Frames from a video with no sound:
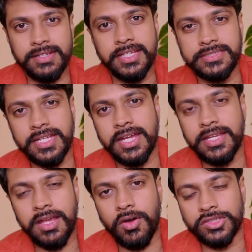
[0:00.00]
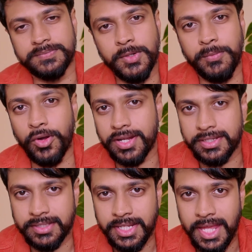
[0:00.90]
DJI Osmo
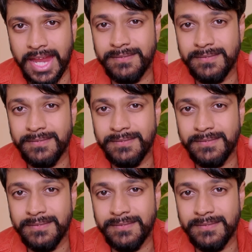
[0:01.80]
Pocket 3.